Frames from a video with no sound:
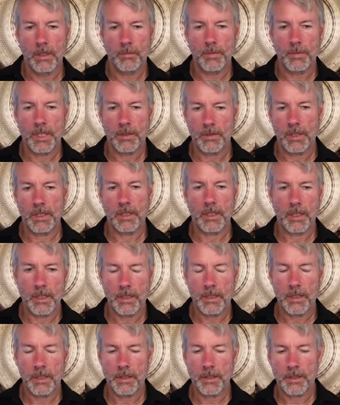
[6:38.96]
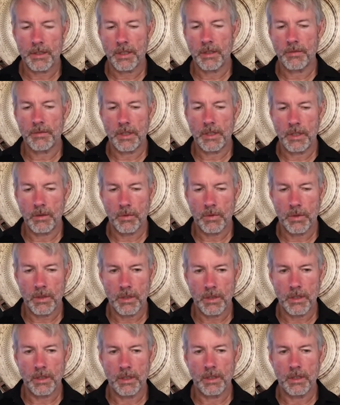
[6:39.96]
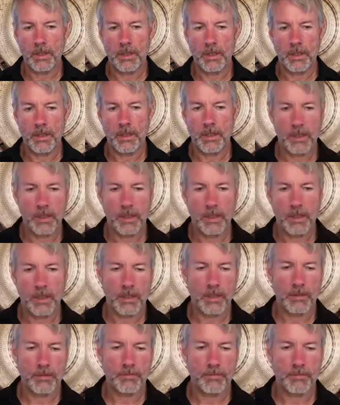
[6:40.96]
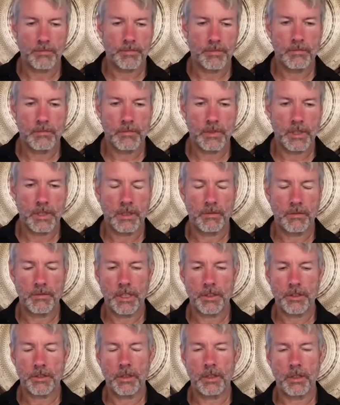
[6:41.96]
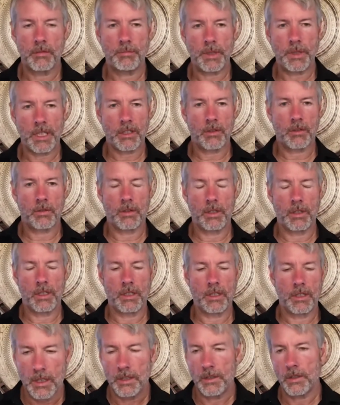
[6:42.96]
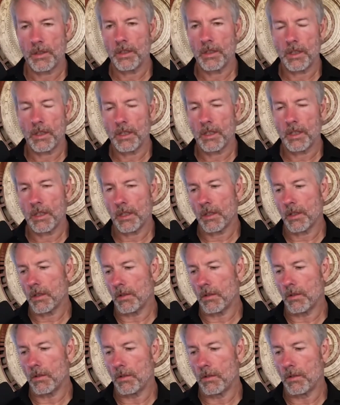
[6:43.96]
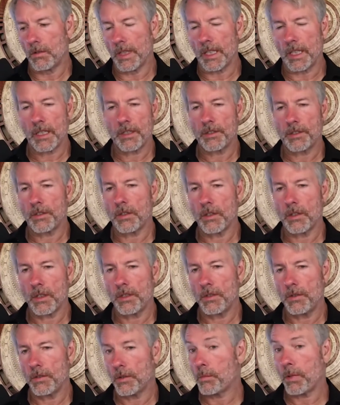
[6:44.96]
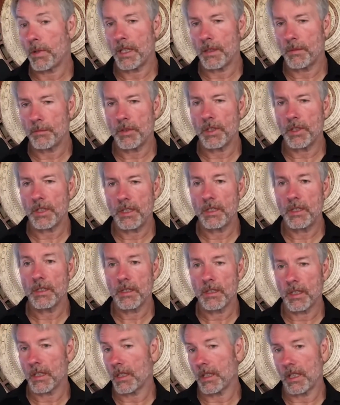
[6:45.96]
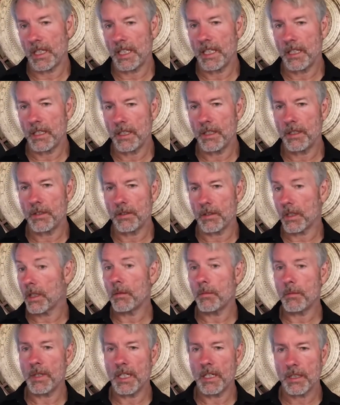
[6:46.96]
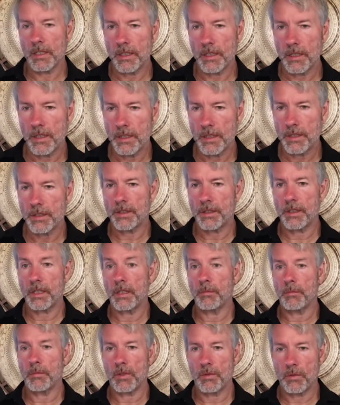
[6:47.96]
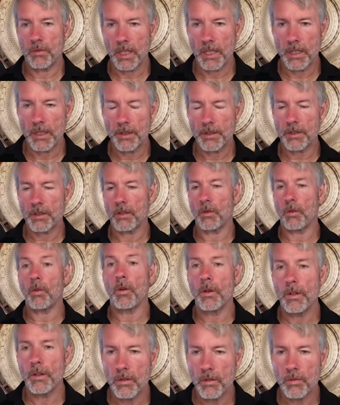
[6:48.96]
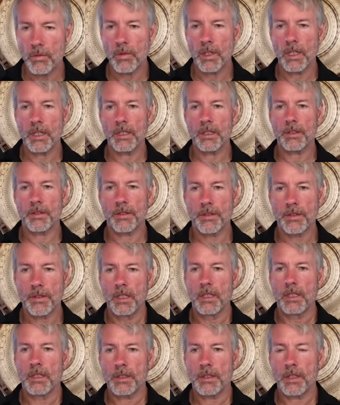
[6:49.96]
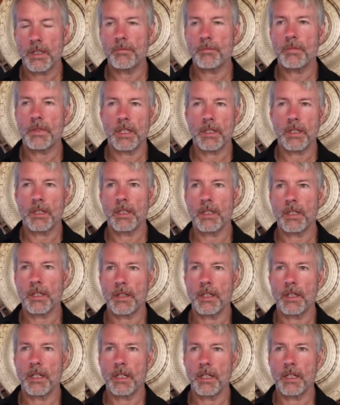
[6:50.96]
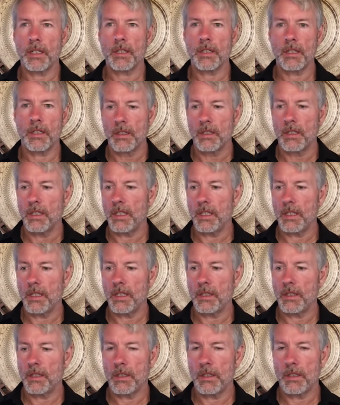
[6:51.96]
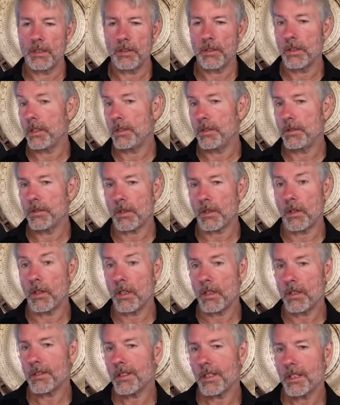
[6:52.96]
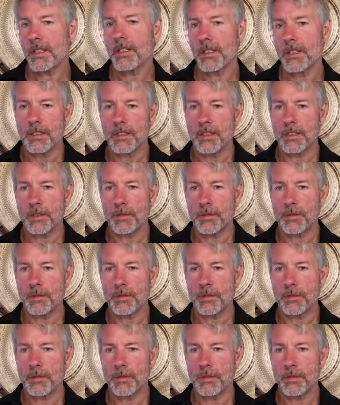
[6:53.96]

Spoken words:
between 1971 and the invention of Bitcoin, you could have gone to gold. I guess you could have used property like land or commodities, timber rights, oil rights, something like that. And you could have used art. There's